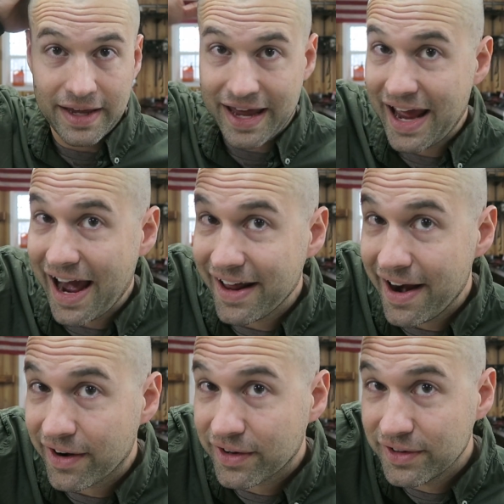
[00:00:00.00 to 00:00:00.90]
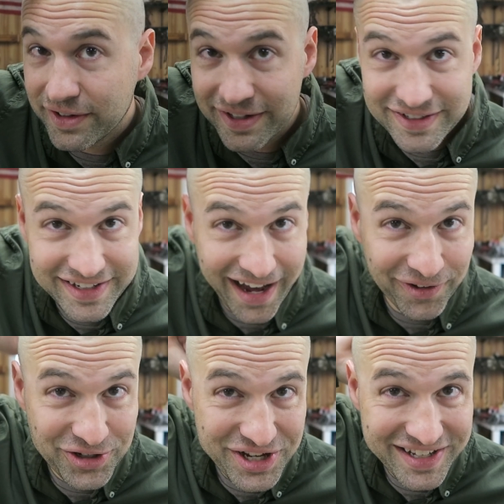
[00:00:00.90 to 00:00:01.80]
He had a
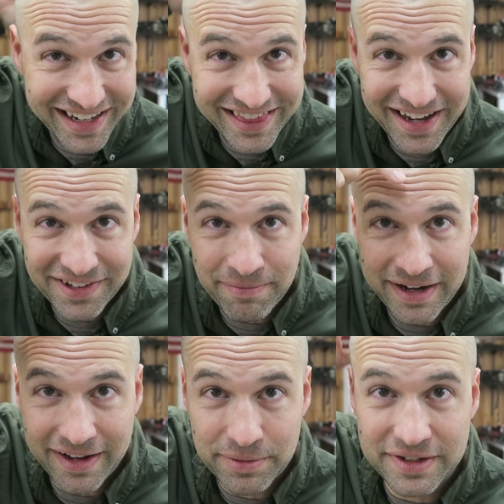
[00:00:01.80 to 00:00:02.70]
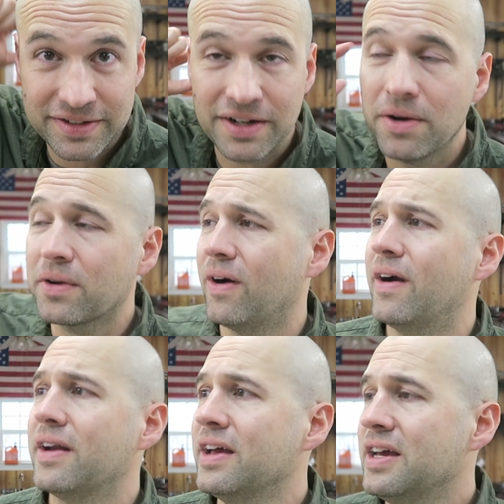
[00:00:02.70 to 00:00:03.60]
hairstyle just like this, meaning it was a zero
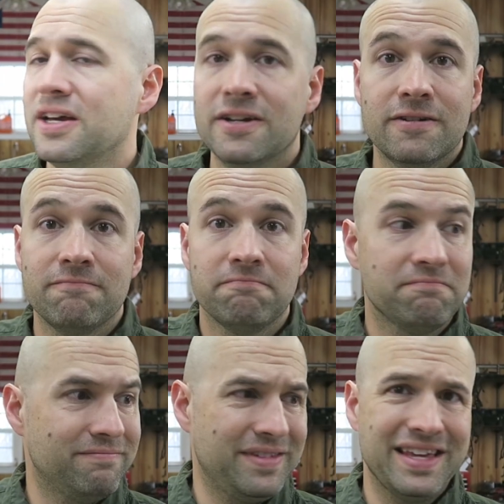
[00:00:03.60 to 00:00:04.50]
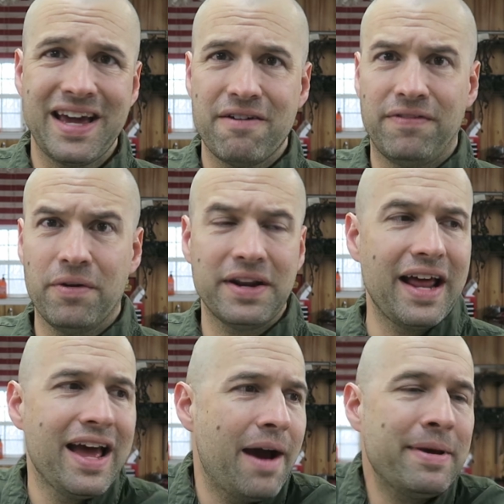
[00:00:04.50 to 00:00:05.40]
guard. He got
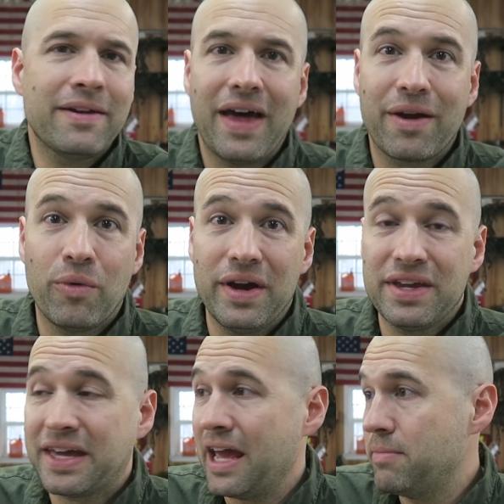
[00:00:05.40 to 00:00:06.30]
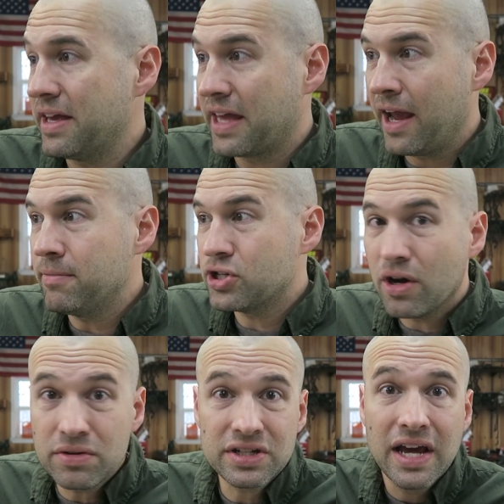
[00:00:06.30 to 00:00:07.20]
voted. I mean, like what? You can't be a game
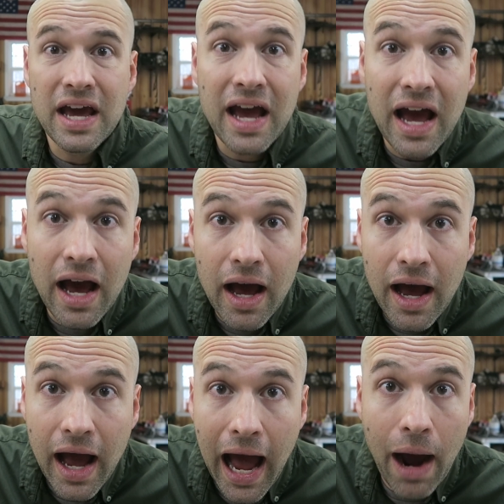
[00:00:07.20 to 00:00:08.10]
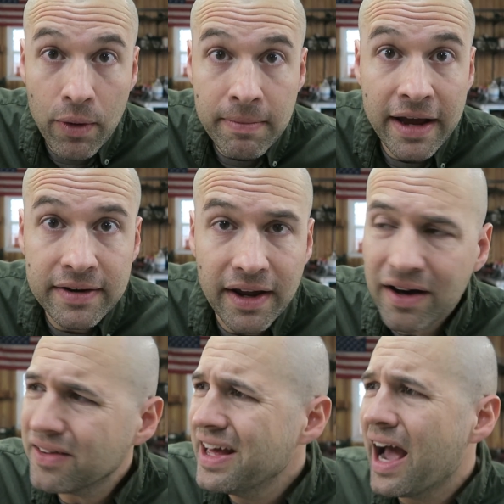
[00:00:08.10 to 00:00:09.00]
show host. Howie
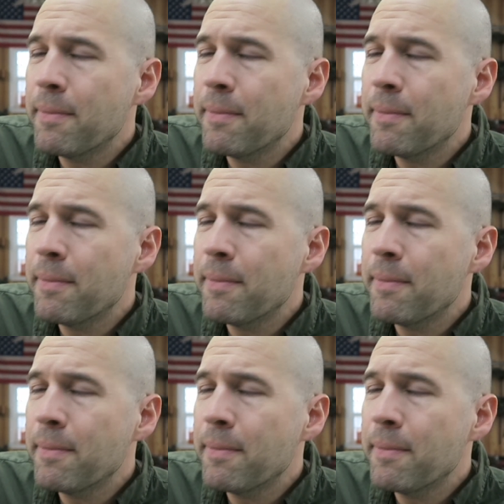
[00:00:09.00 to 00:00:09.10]
Mandel.